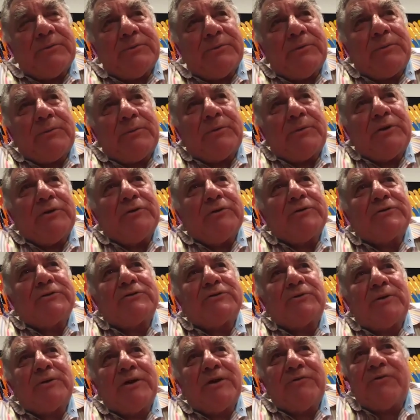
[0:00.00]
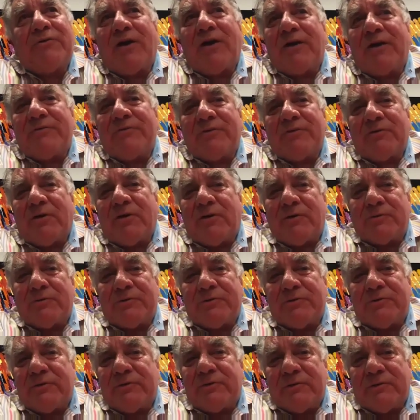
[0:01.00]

we use 25-year-old